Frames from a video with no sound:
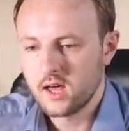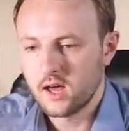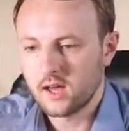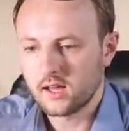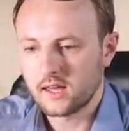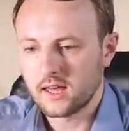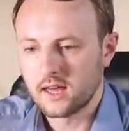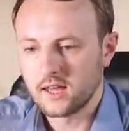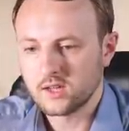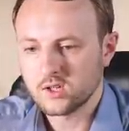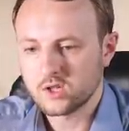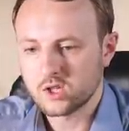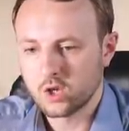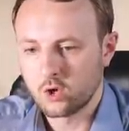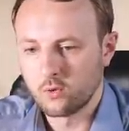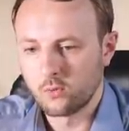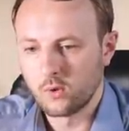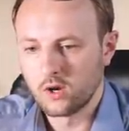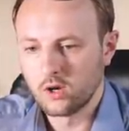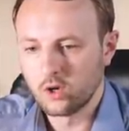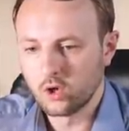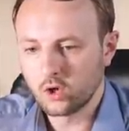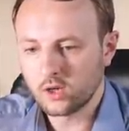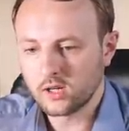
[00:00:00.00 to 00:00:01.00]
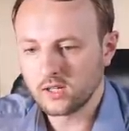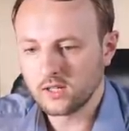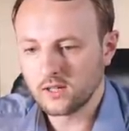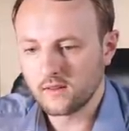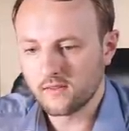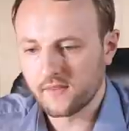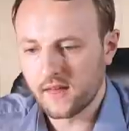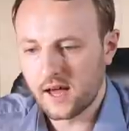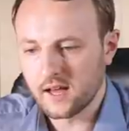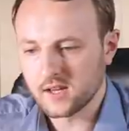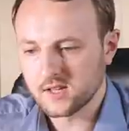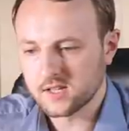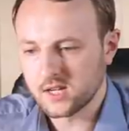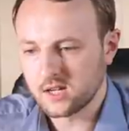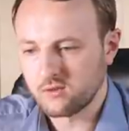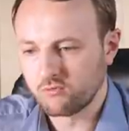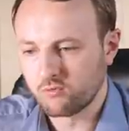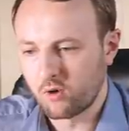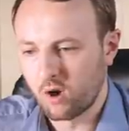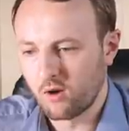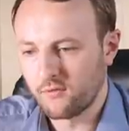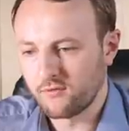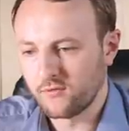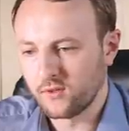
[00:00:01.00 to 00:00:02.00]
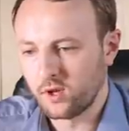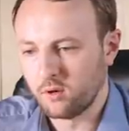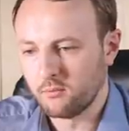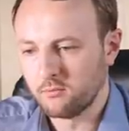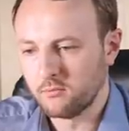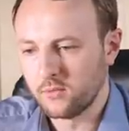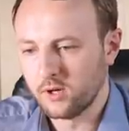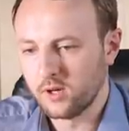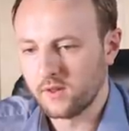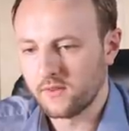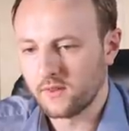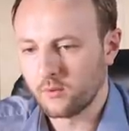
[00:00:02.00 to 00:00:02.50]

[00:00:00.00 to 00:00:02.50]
Okay, so we're looking at that as a rough number,